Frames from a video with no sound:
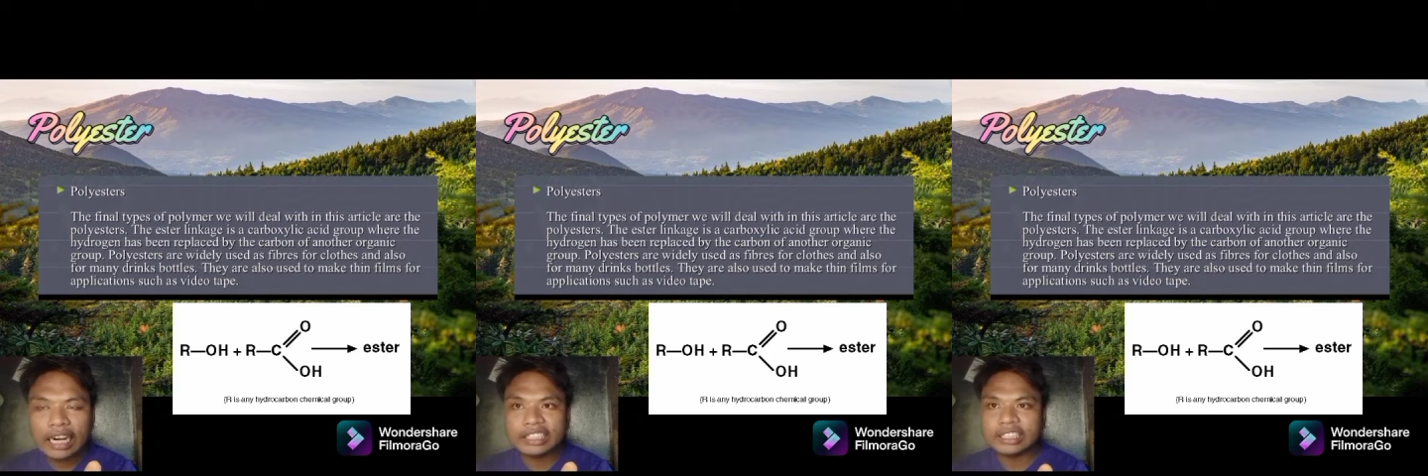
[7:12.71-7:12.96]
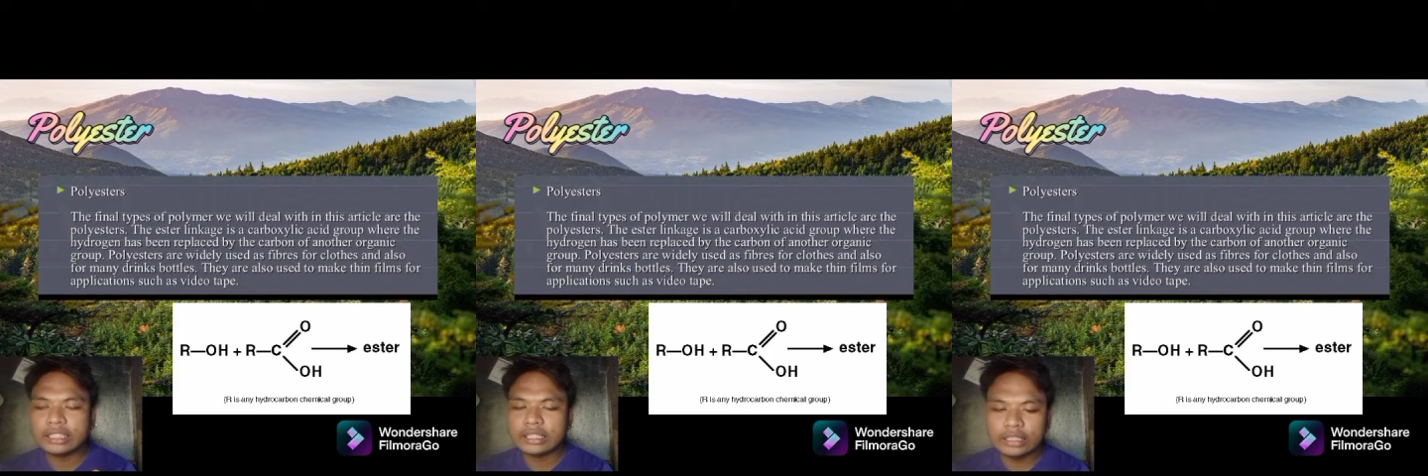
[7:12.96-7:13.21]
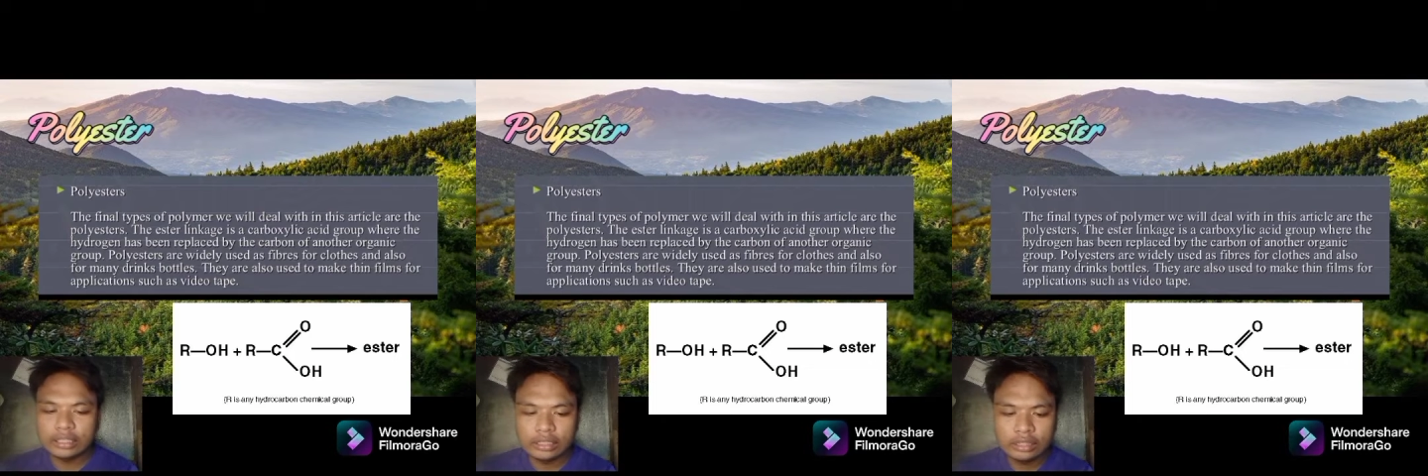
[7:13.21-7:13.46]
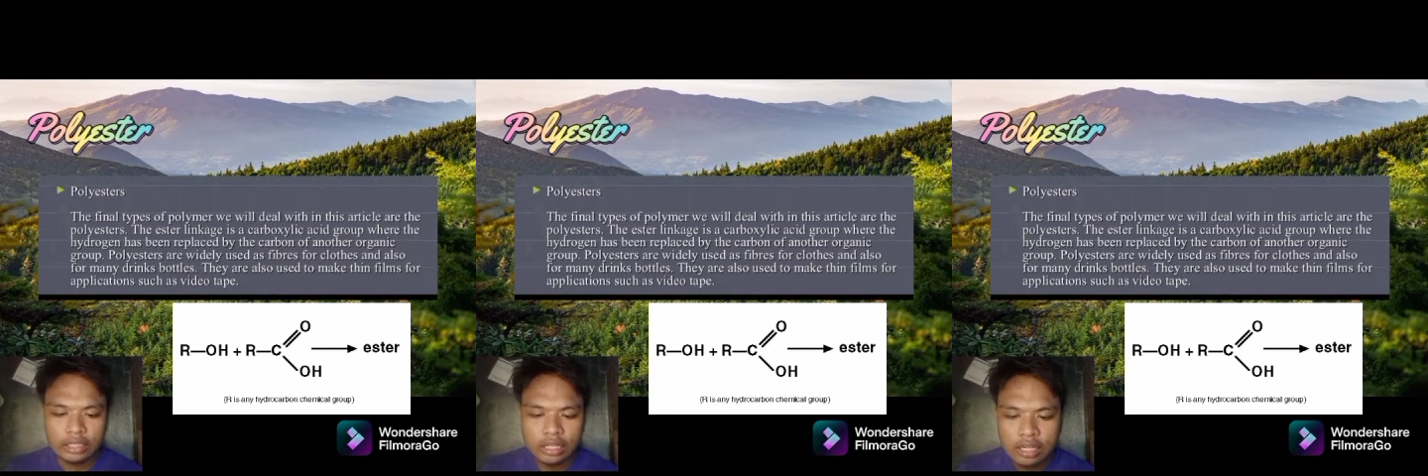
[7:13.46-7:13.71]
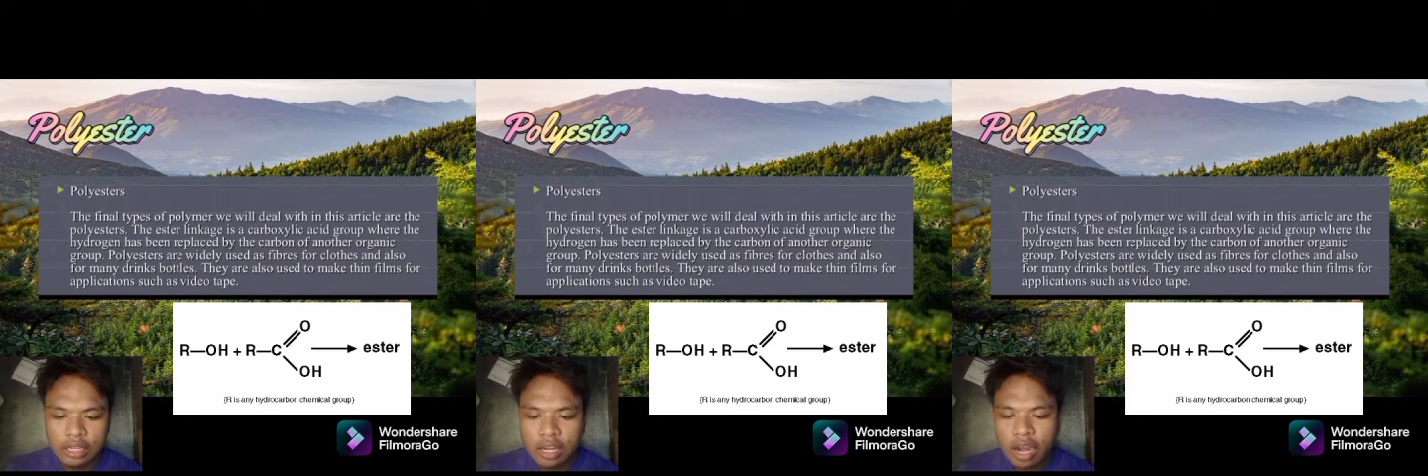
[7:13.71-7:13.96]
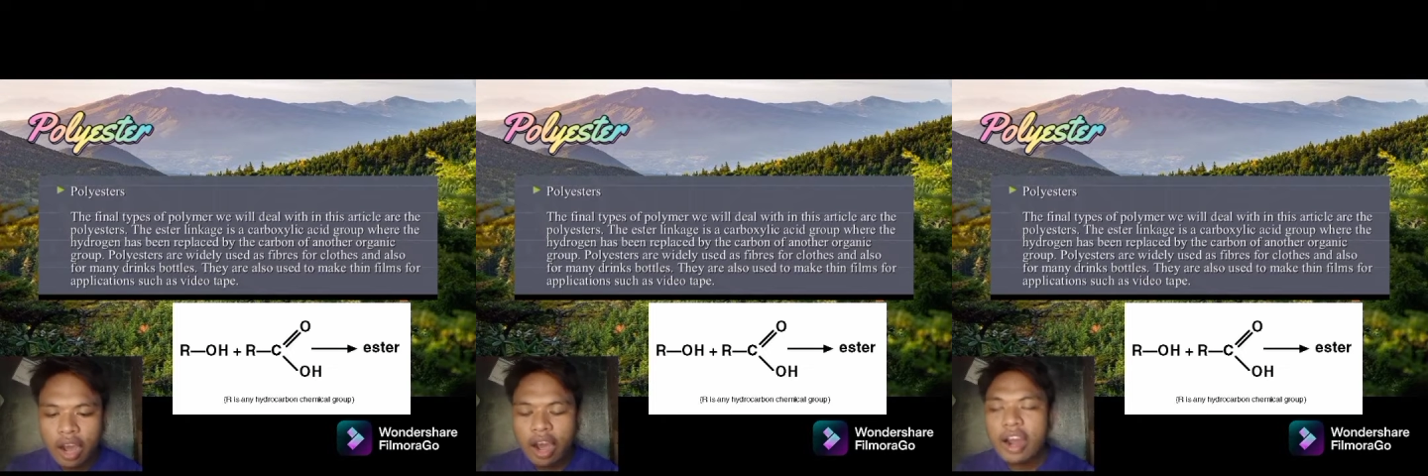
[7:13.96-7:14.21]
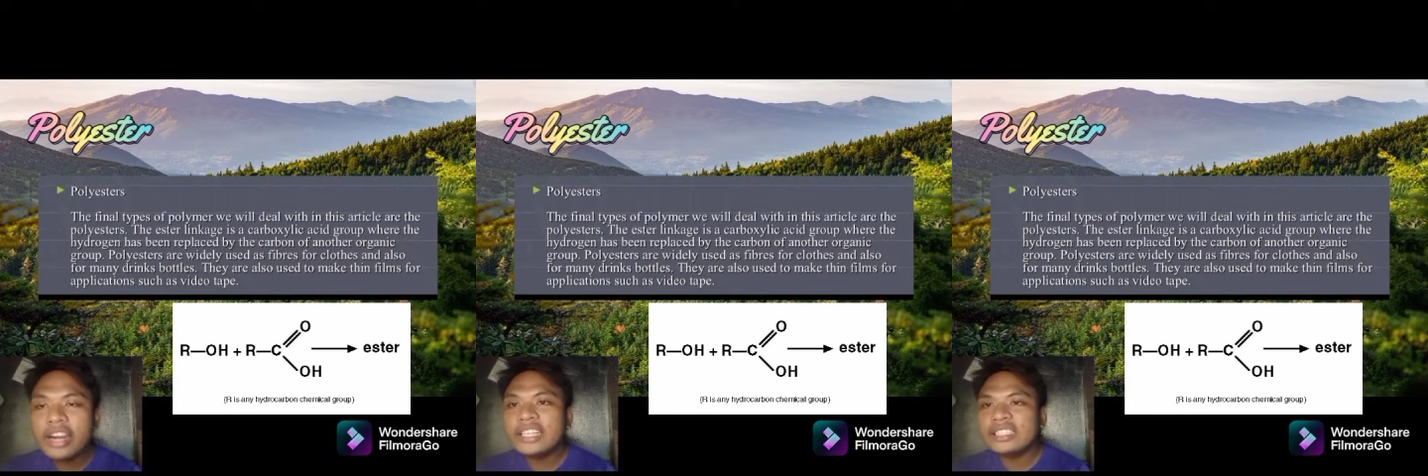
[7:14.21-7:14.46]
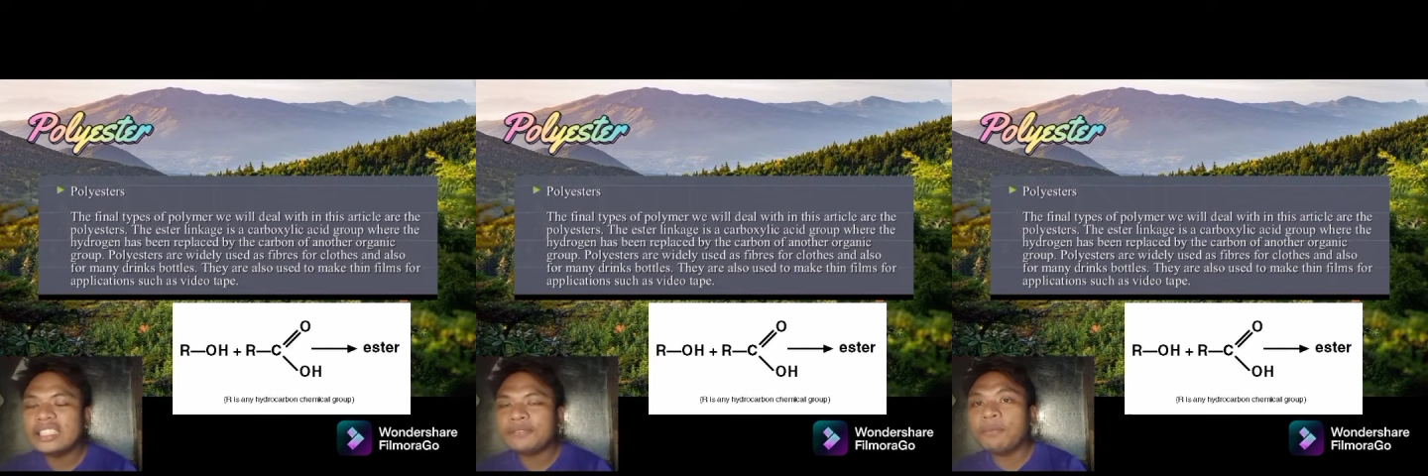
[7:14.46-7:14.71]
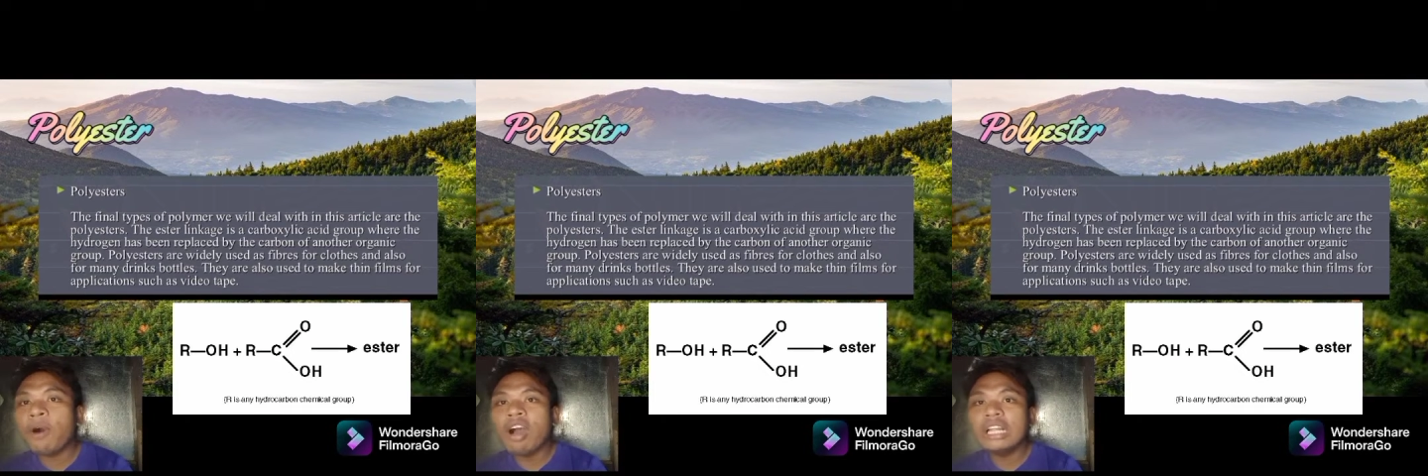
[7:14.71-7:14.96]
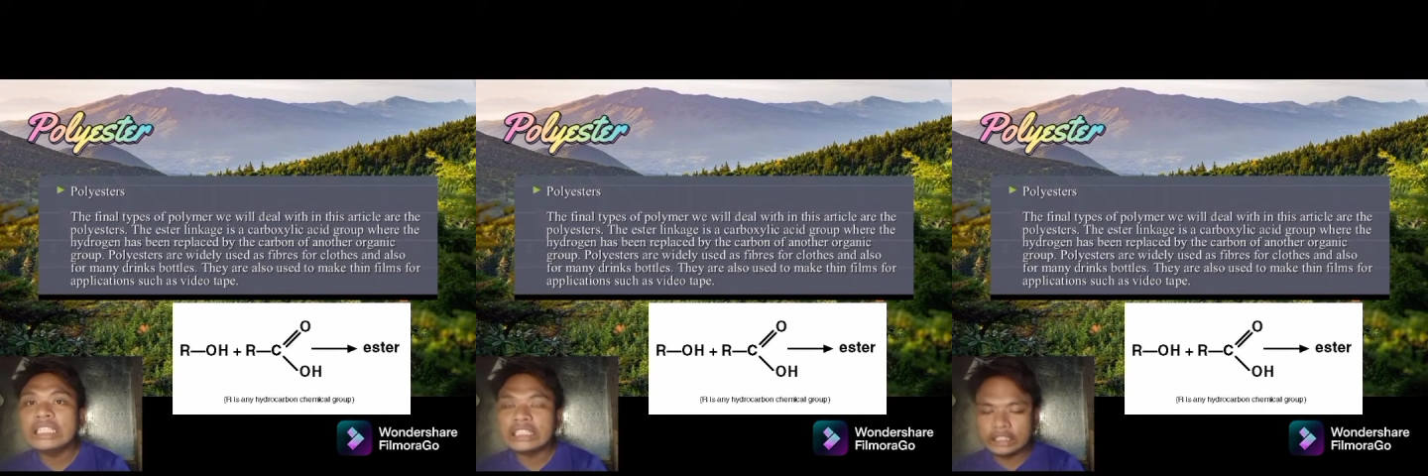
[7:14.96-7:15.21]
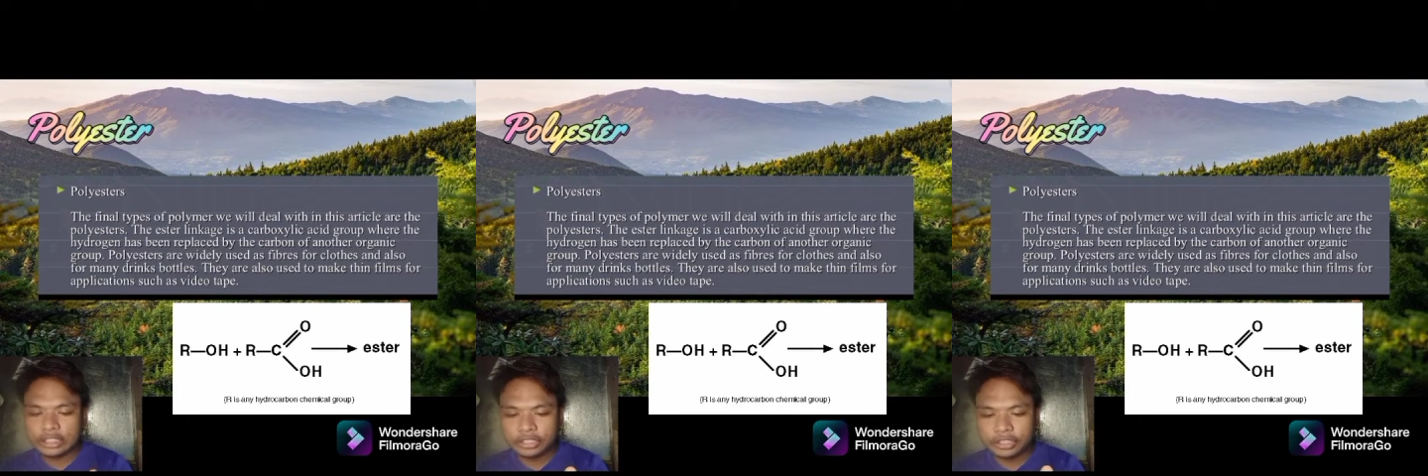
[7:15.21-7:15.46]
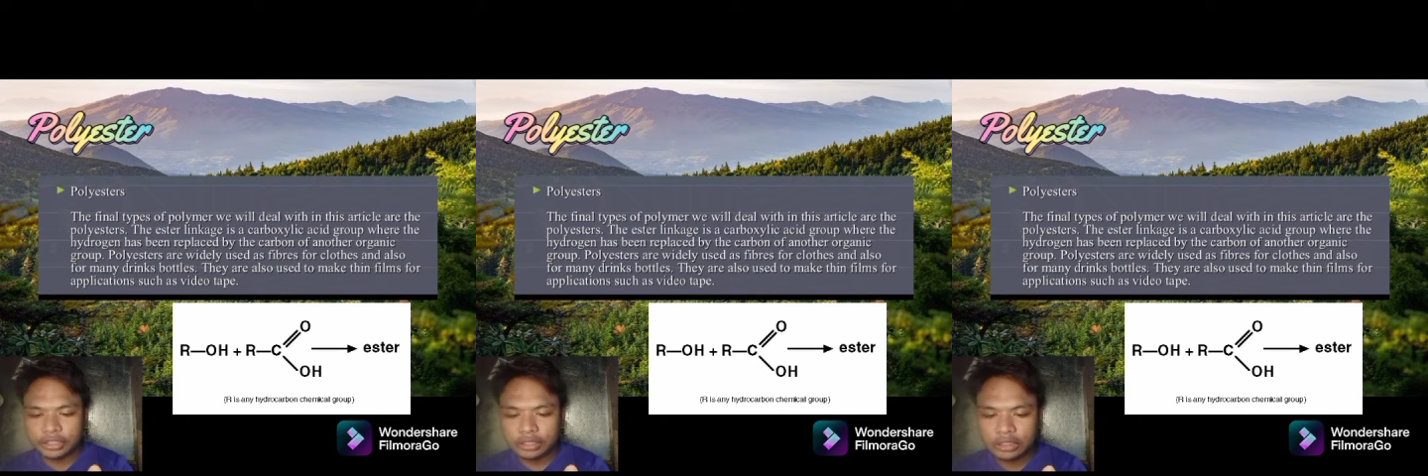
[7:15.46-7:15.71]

article are the polyester.